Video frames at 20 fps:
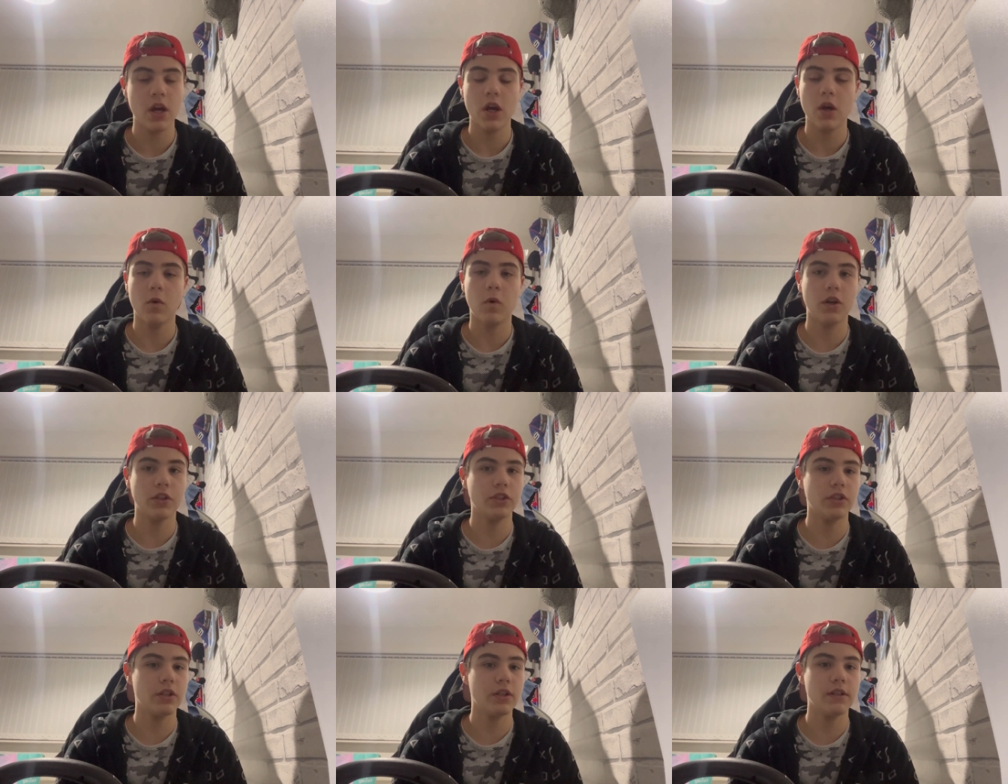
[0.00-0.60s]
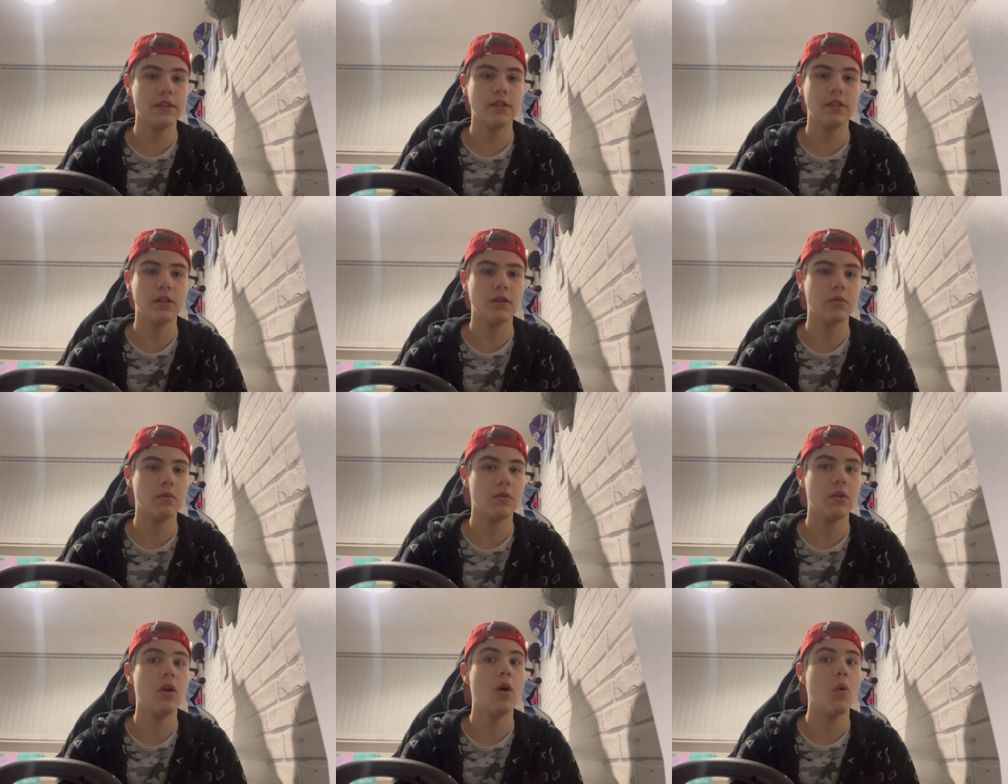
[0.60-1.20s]
Question is
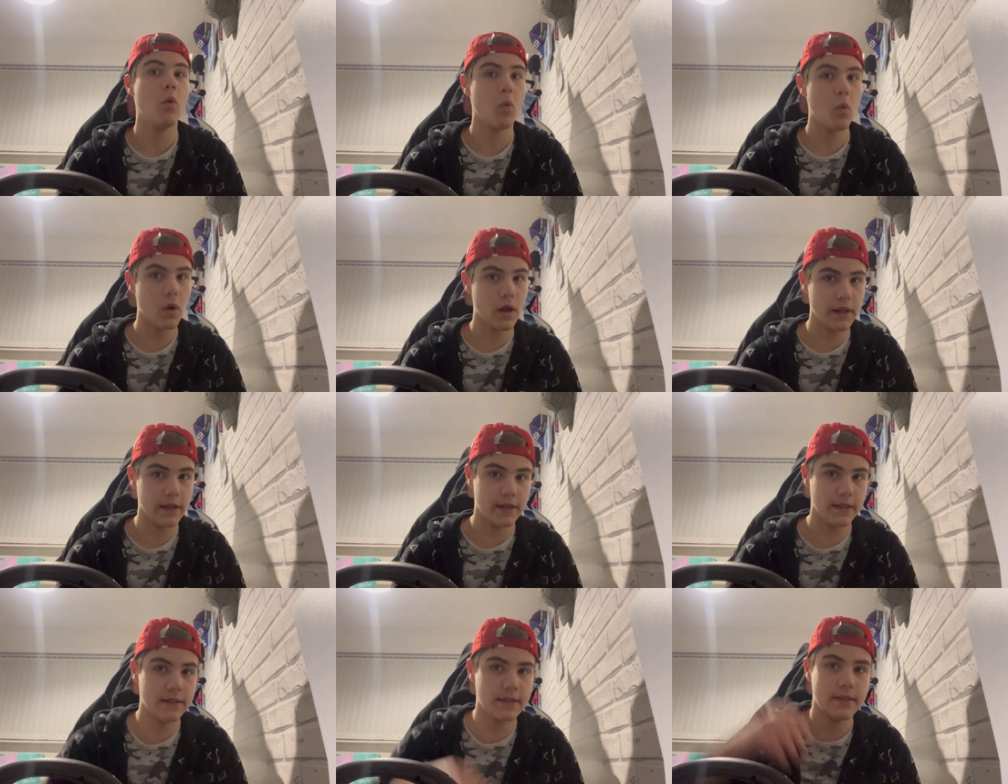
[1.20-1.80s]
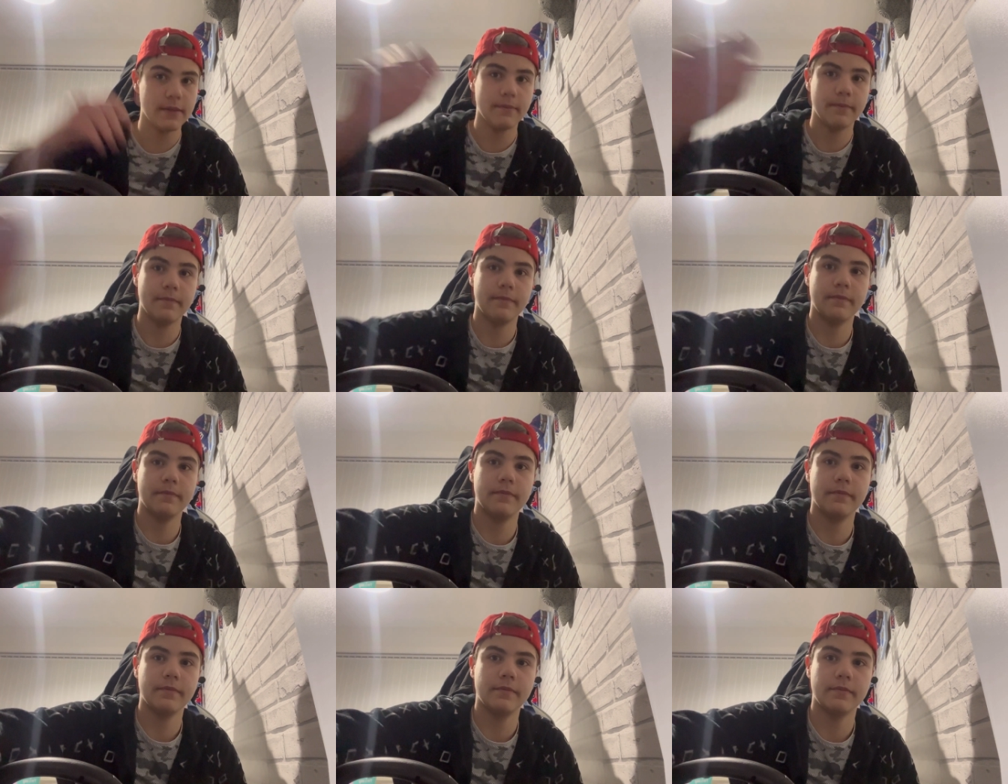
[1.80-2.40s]
though, will it?
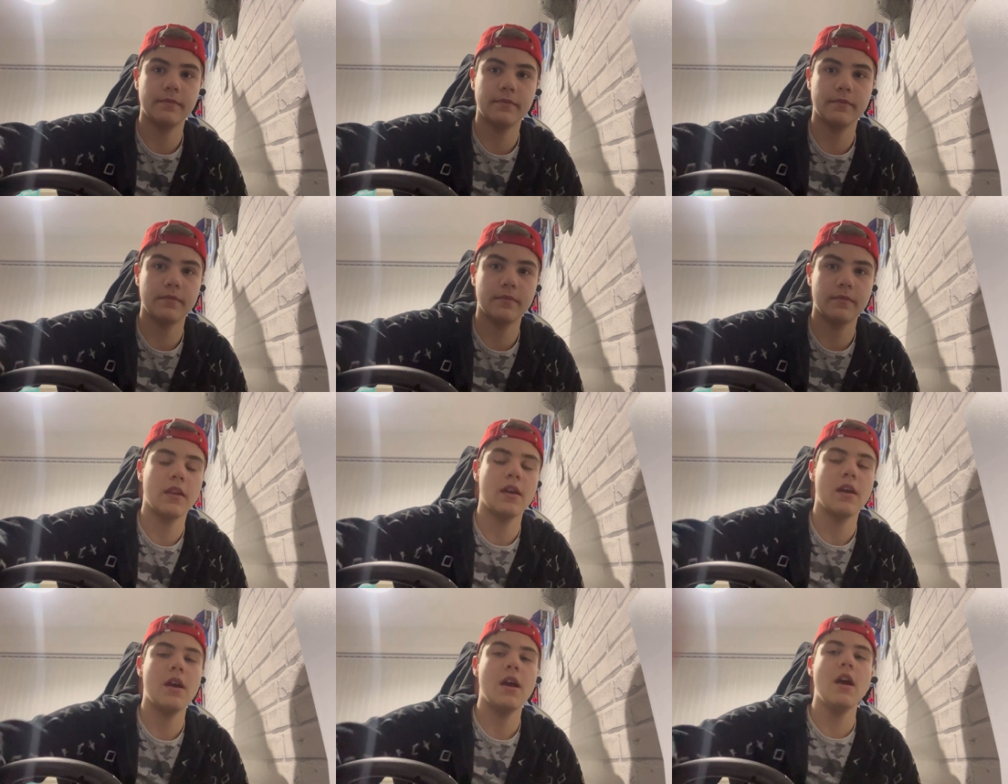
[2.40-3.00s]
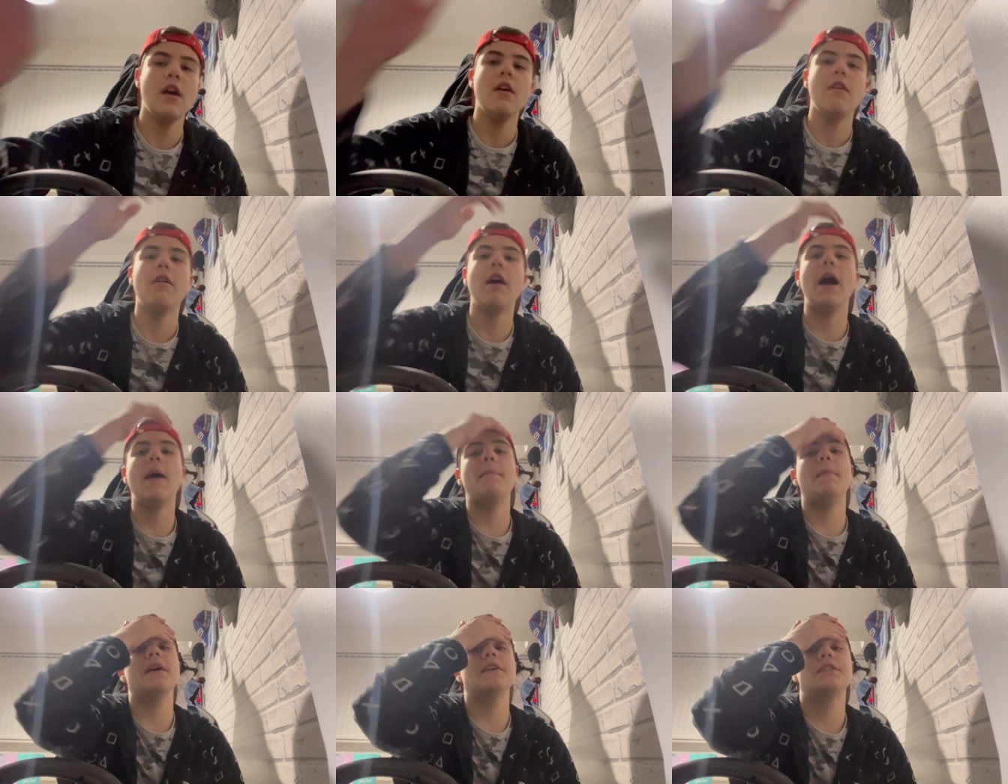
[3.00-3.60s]

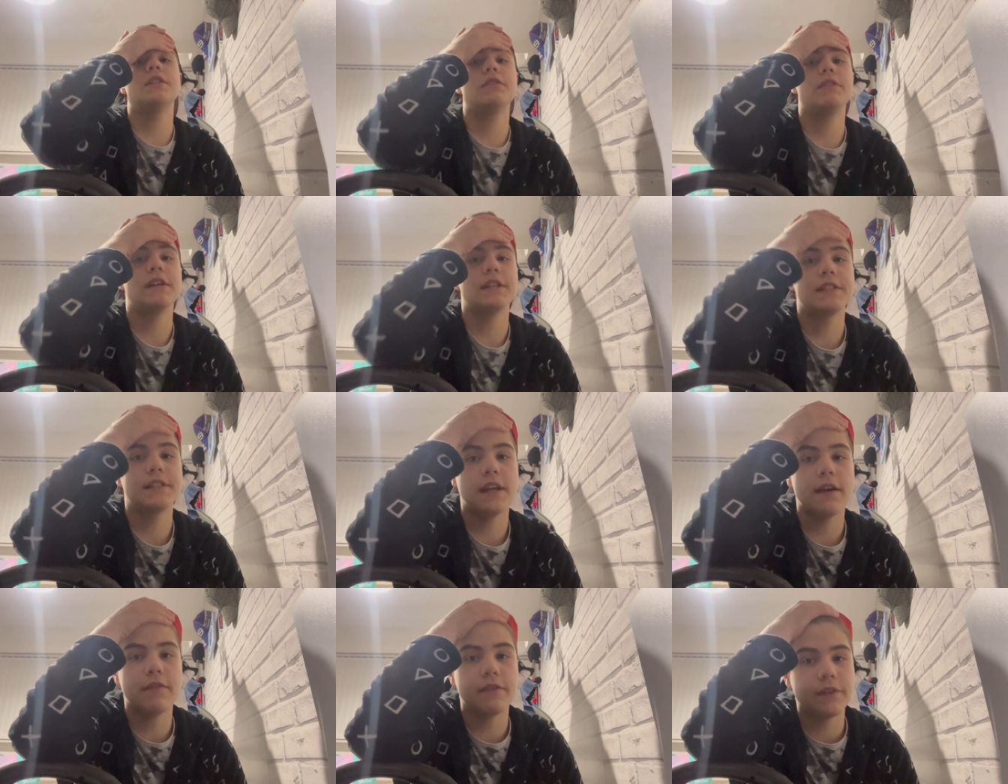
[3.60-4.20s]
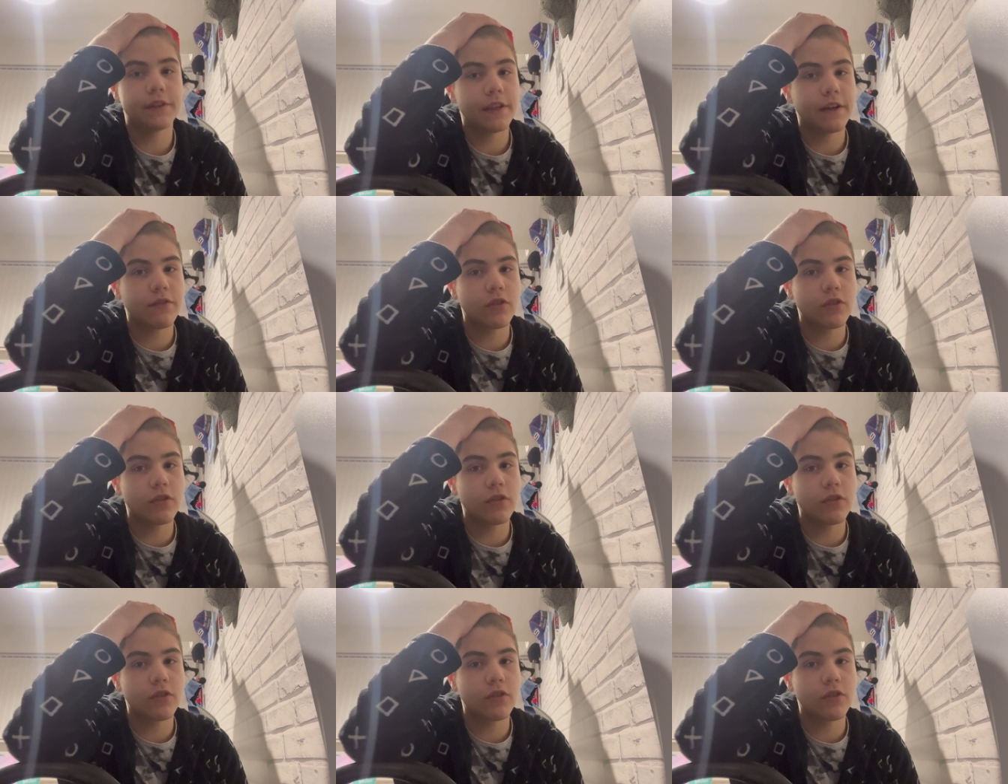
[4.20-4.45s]
Right, best of the rest, 7th, I've